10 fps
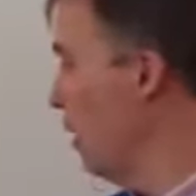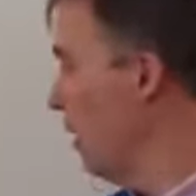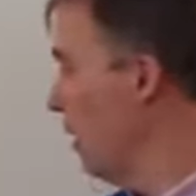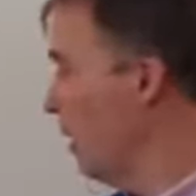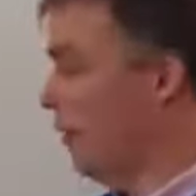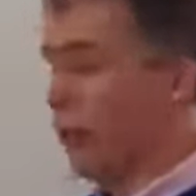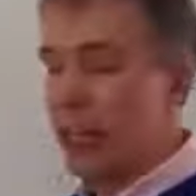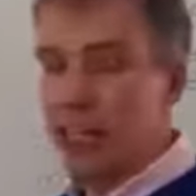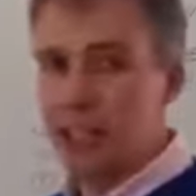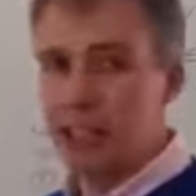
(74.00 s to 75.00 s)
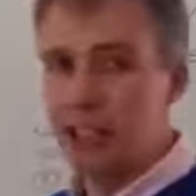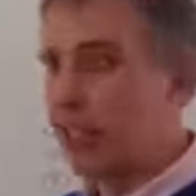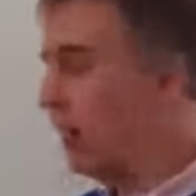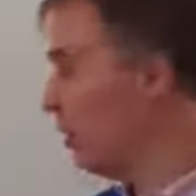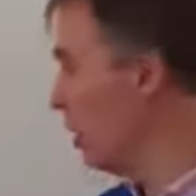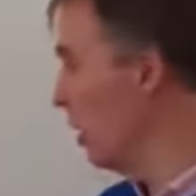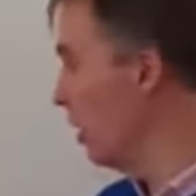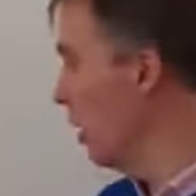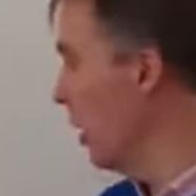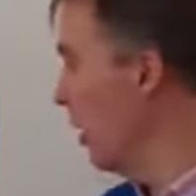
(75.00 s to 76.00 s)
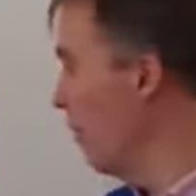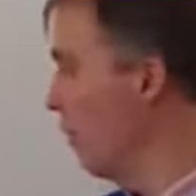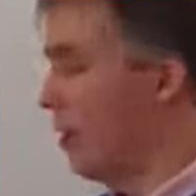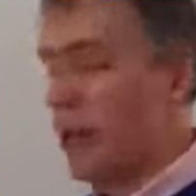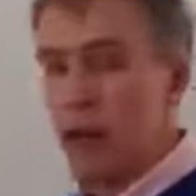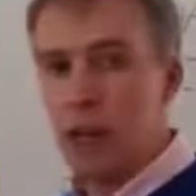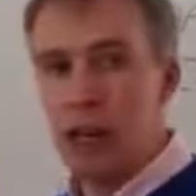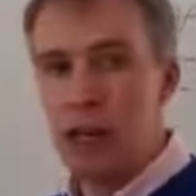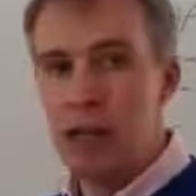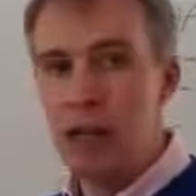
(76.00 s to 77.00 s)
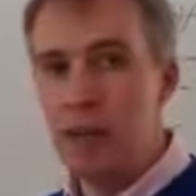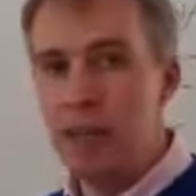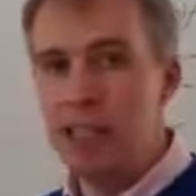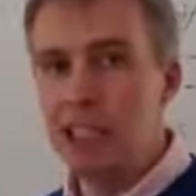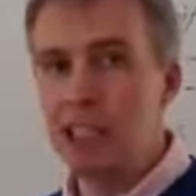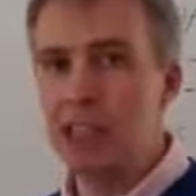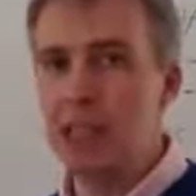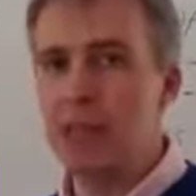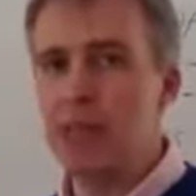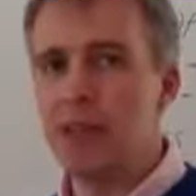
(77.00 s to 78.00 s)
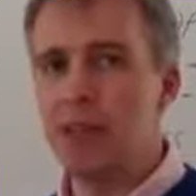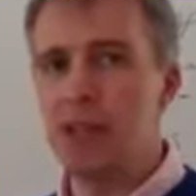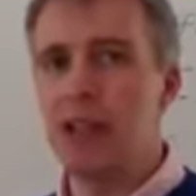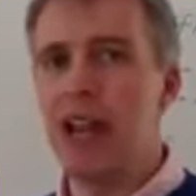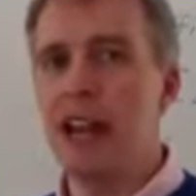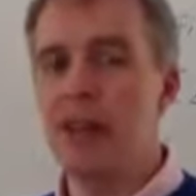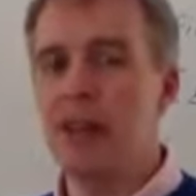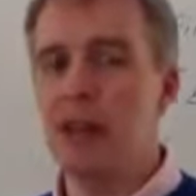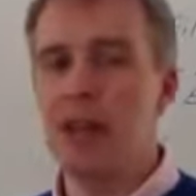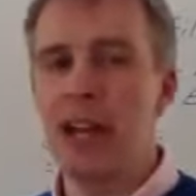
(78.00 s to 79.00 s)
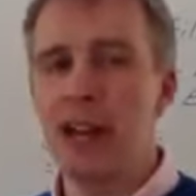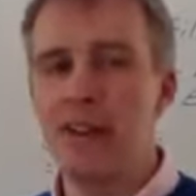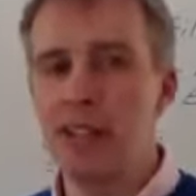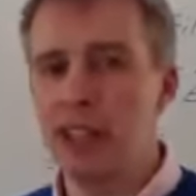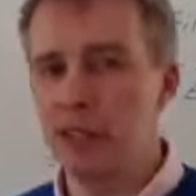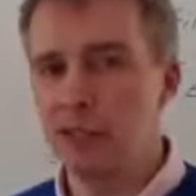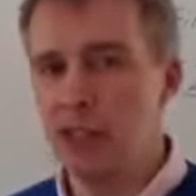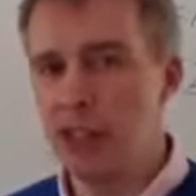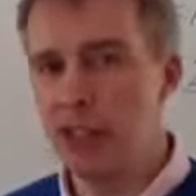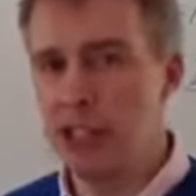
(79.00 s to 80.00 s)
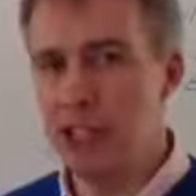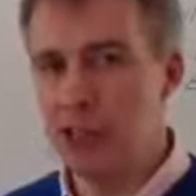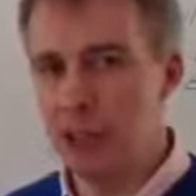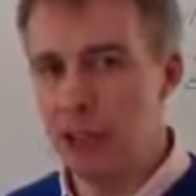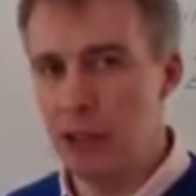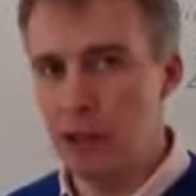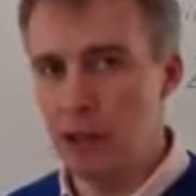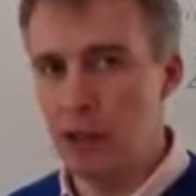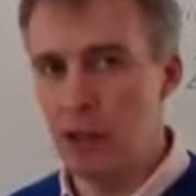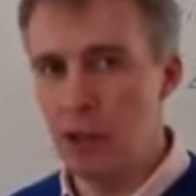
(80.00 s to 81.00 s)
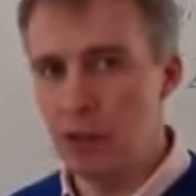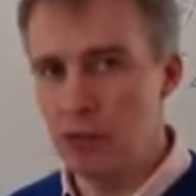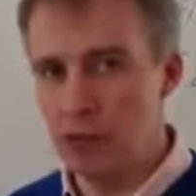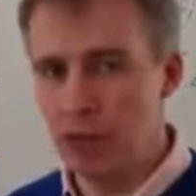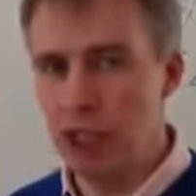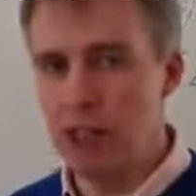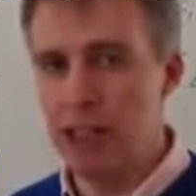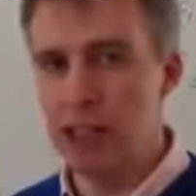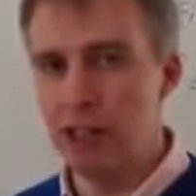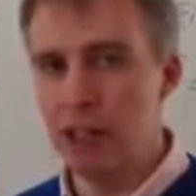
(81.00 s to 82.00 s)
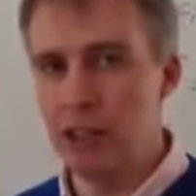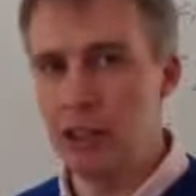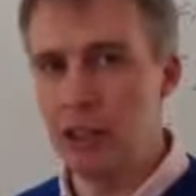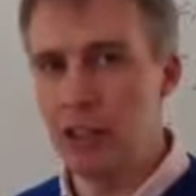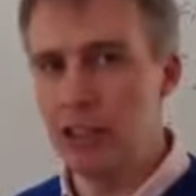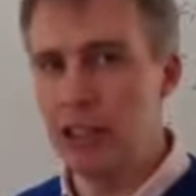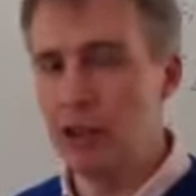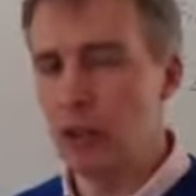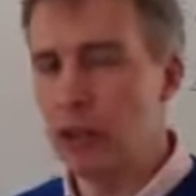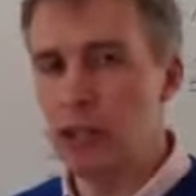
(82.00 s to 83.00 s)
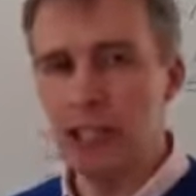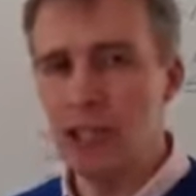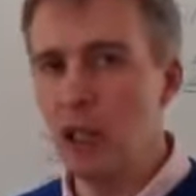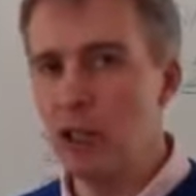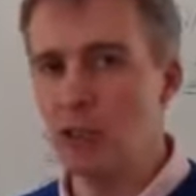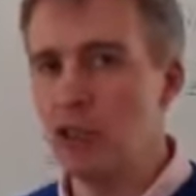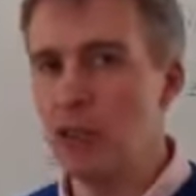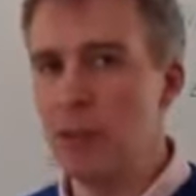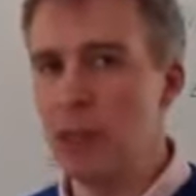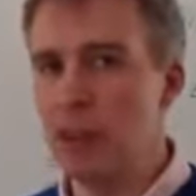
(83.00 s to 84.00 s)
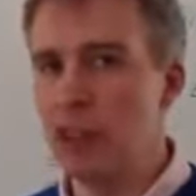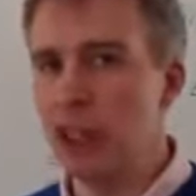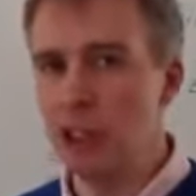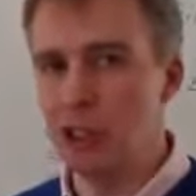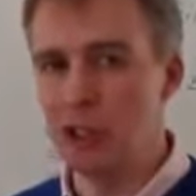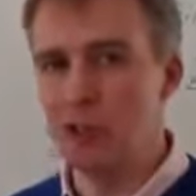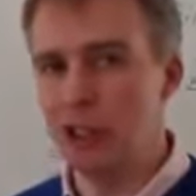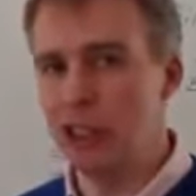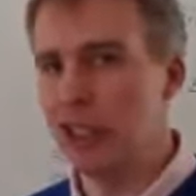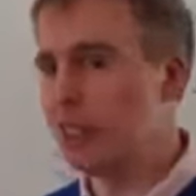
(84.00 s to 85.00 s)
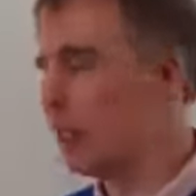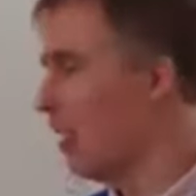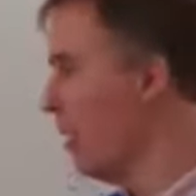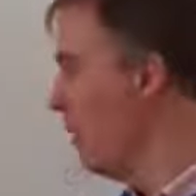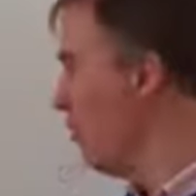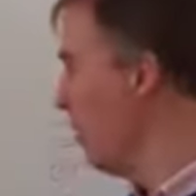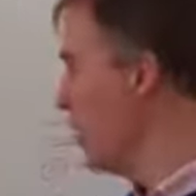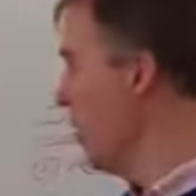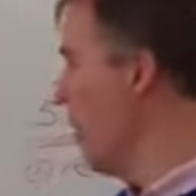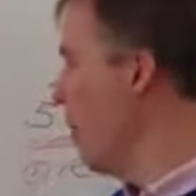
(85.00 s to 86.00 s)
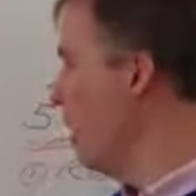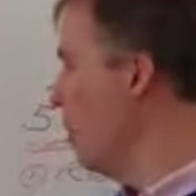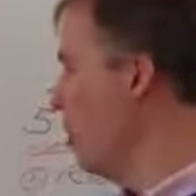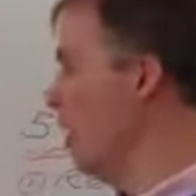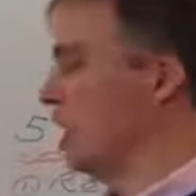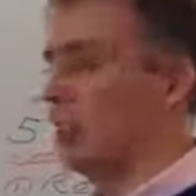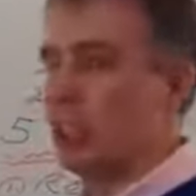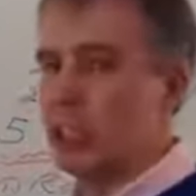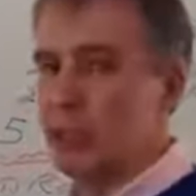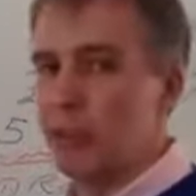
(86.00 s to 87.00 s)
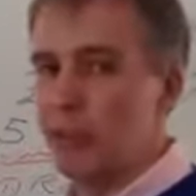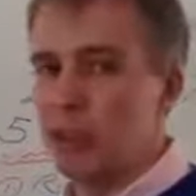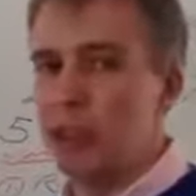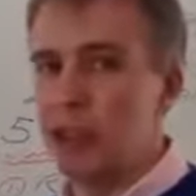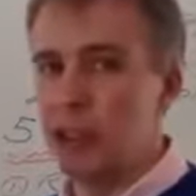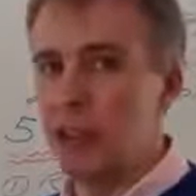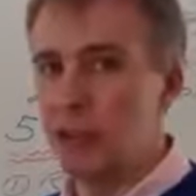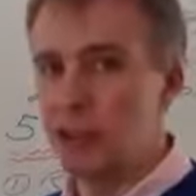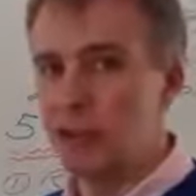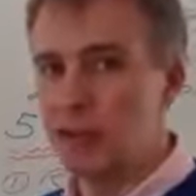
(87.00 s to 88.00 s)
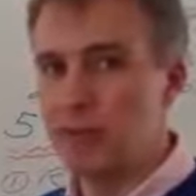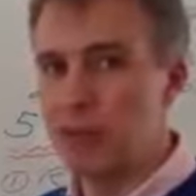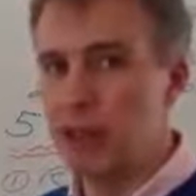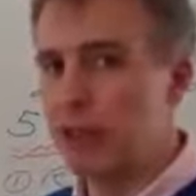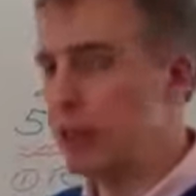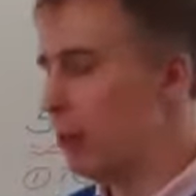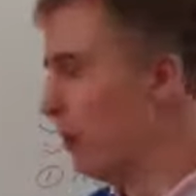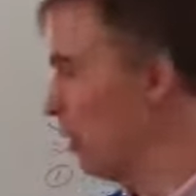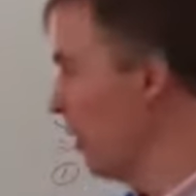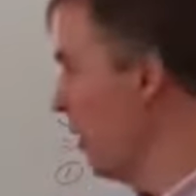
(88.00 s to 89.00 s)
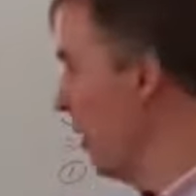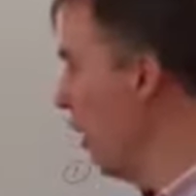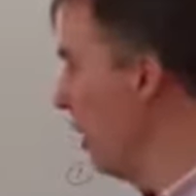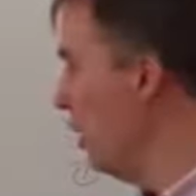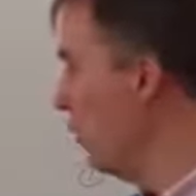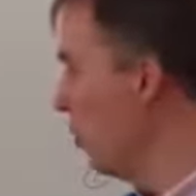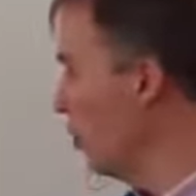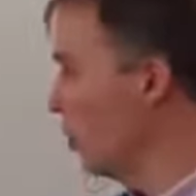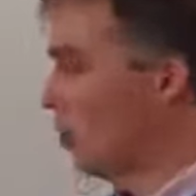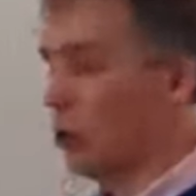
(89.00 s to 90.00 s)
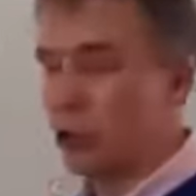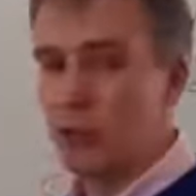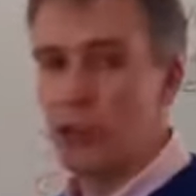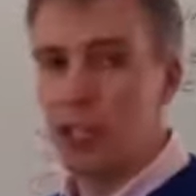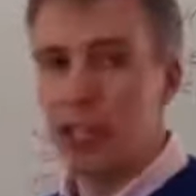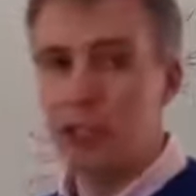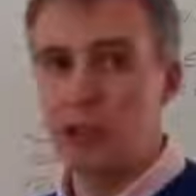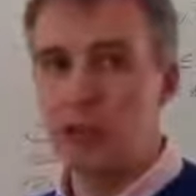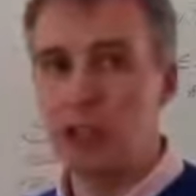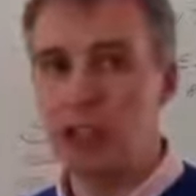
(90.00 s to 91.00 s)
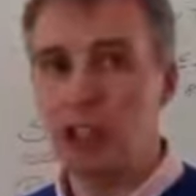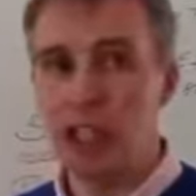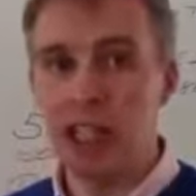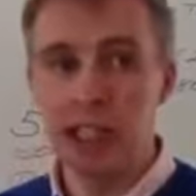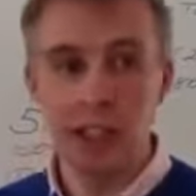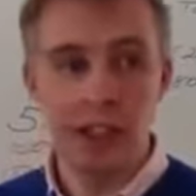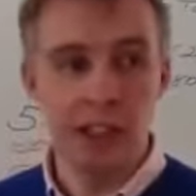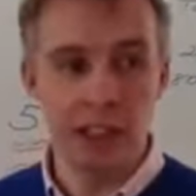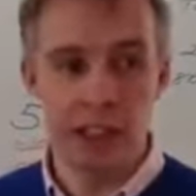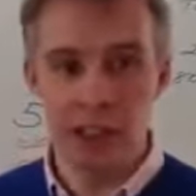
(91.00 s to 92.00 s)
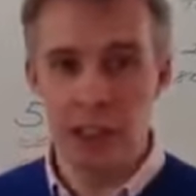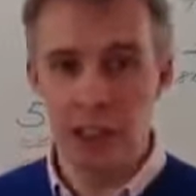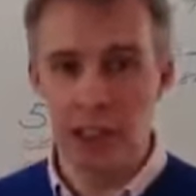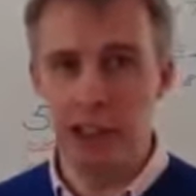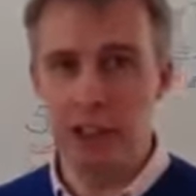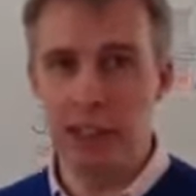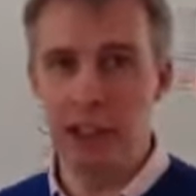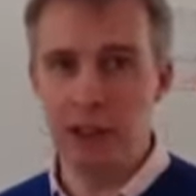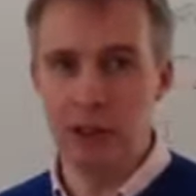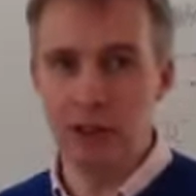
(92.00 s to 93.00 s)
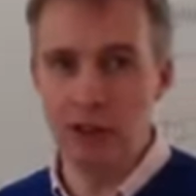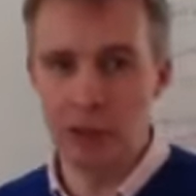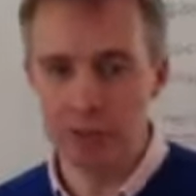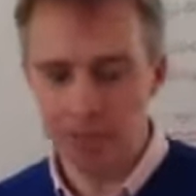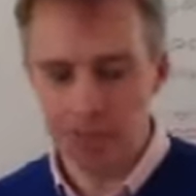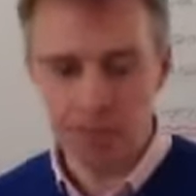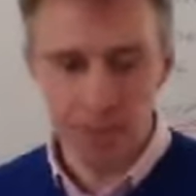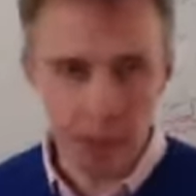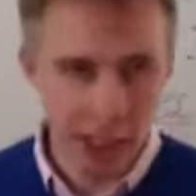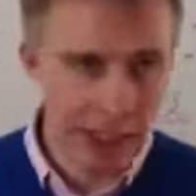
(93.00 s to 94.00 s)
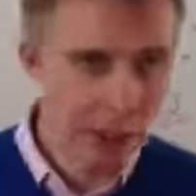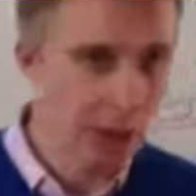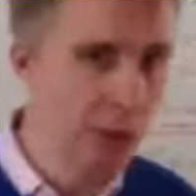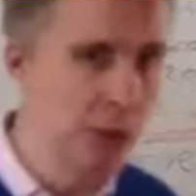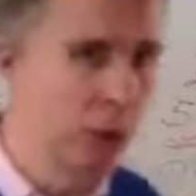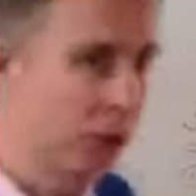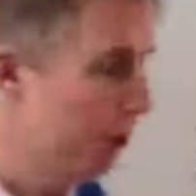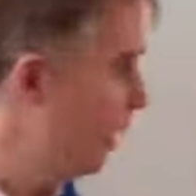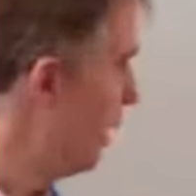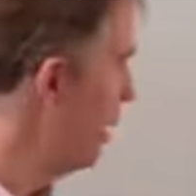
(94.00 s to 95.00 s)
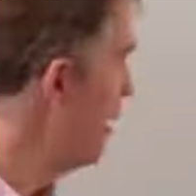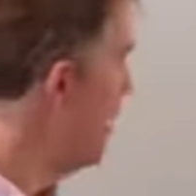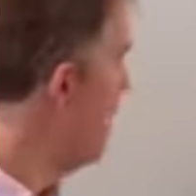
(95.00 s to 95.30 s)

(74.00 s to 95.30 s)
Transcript: if your access allows it, to have a mini skip. You know, they're called FELs, front-end loaders, or rear-end loaders, RELs. There's lots of terminology, lots of different kinds, but that's the next stage up if you're using lots of Euro bins. And then you've got this cost of the actual recycling units internally around your office. And that's what I want to talk about now.